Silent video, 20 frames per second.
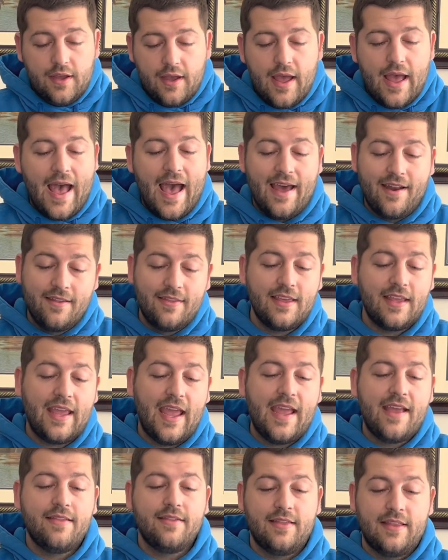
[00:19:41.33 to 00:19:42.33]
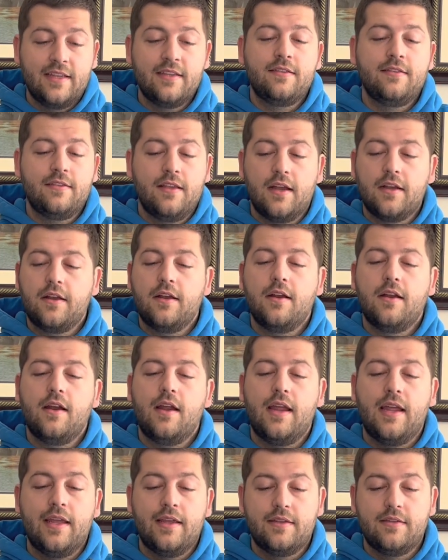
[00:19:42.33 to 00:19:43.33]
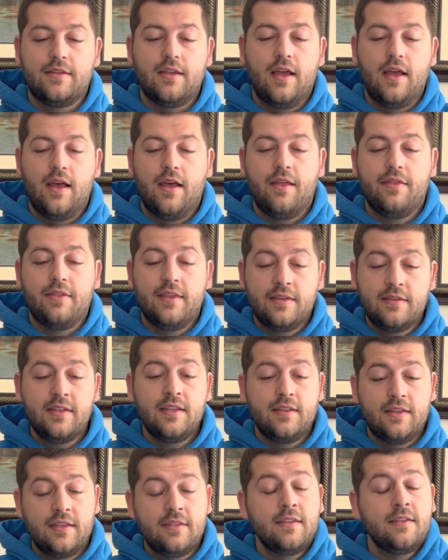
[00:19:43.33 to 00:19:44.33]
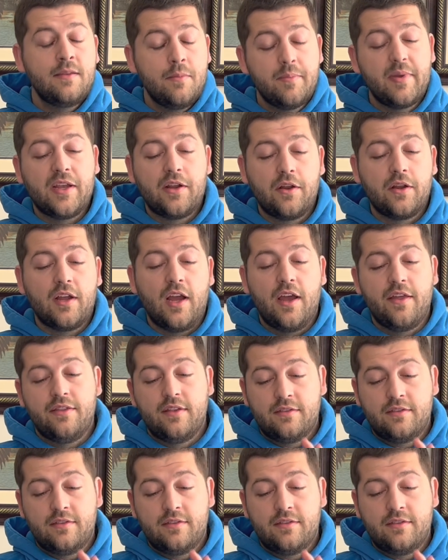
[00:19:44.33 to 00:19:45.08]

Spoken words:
out of the gate, this sucker is this is a bigger gun.